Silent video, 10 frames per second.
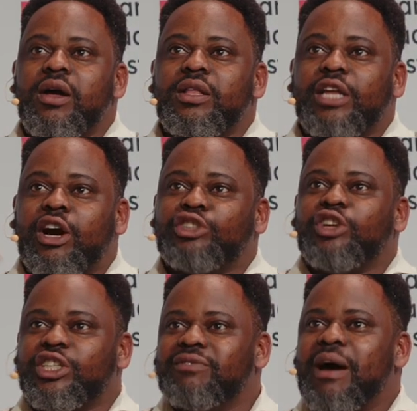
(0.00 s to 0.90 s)
the
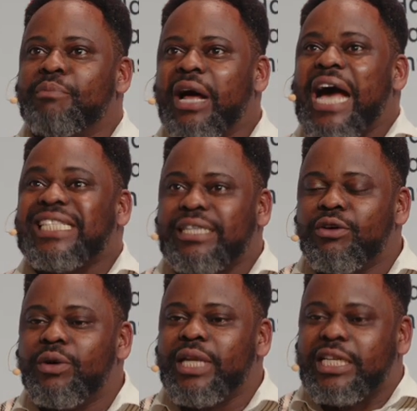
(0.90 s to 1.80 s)
construction of, as,
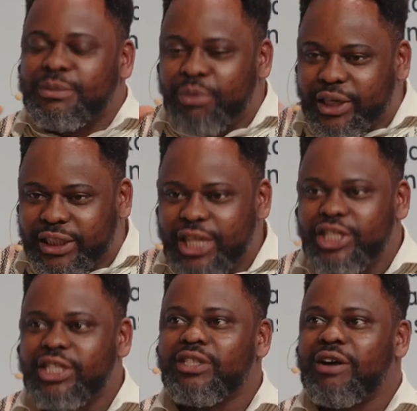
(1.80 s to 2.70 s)
or the
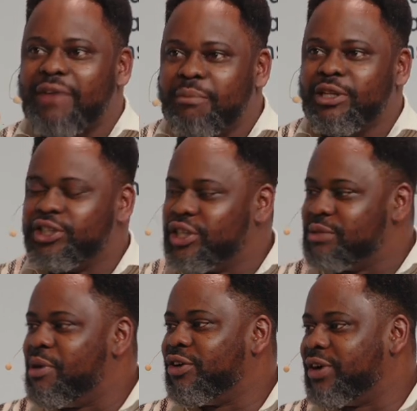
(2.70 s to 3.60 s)
exploitation of abolition's
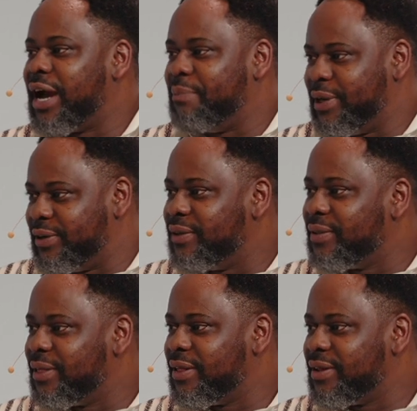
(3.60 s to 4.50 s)
moral capital.
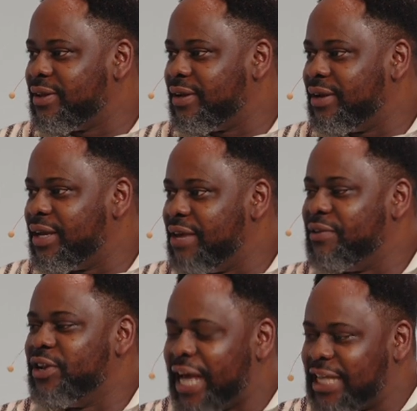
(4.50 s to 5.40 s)
Mm -hmm
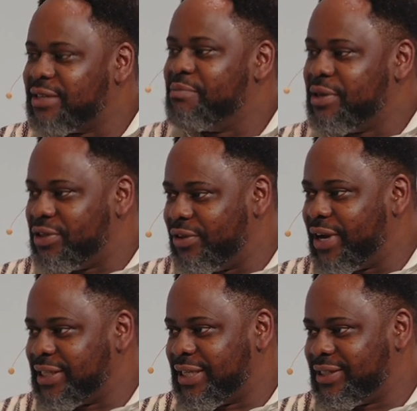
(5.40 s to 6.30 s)
even though it hasn't been
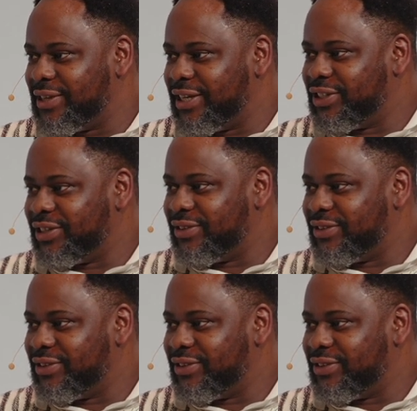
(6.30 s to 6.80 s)
theorized as such,